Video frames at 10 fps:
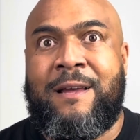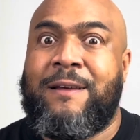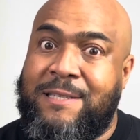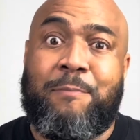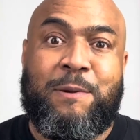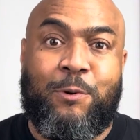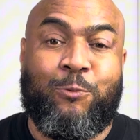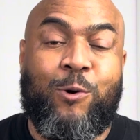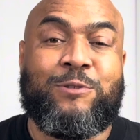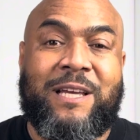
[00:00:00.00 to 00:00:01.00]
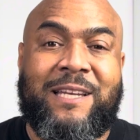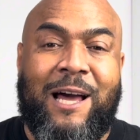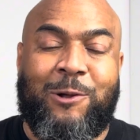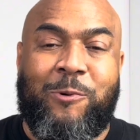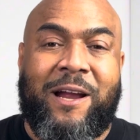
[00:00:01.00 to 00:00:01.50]
some people will say
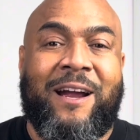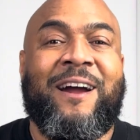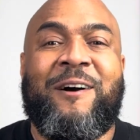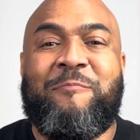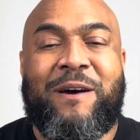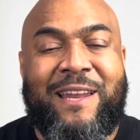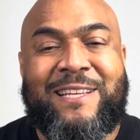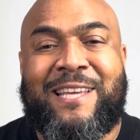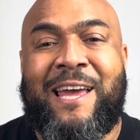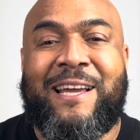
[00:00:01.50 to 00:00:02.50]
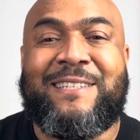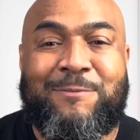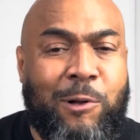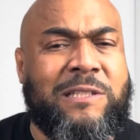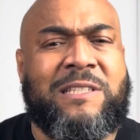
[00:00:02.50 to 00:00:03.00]
Delaware, but they say it's
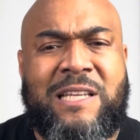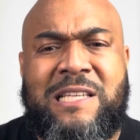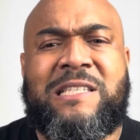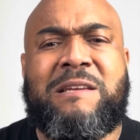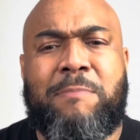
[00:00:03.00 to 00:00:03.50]
DC,